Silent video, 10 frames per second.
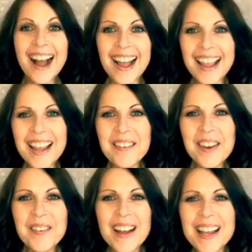Hi
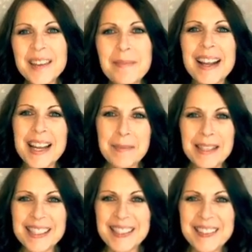everyone, my name
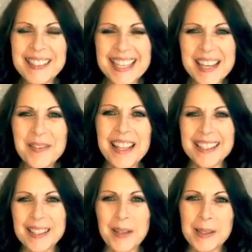is Susan
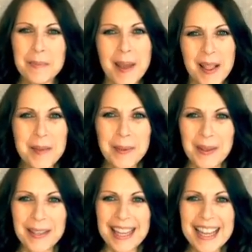with Sozabella
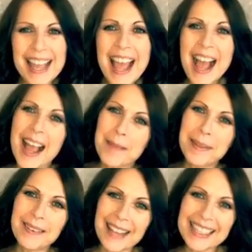Beauty.
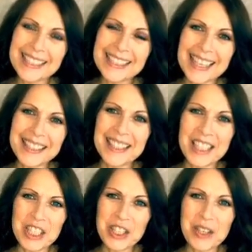I've been a licensed
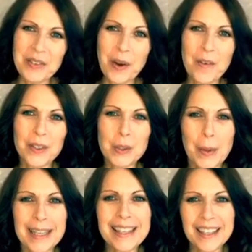esthetician for over
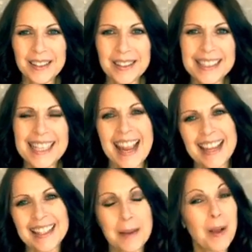20 years
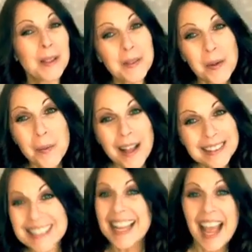and I'm also a
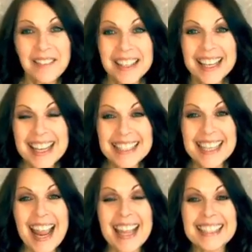wellness
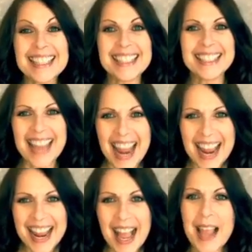advocate, and
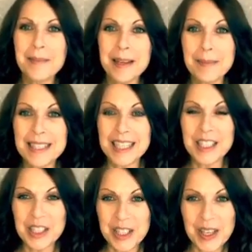today I'm going to be
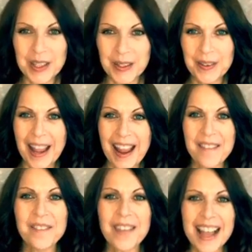teaching you
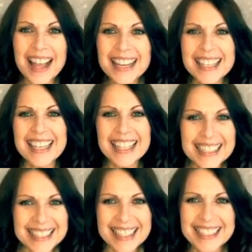a fun and
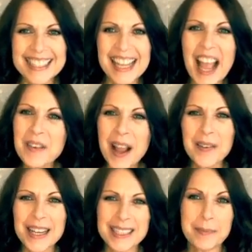easy
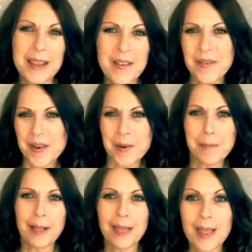DIY recipe
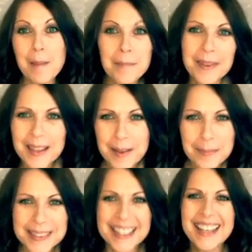for plumper
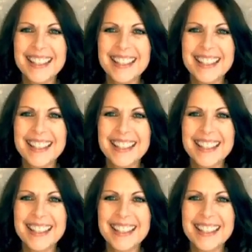lips,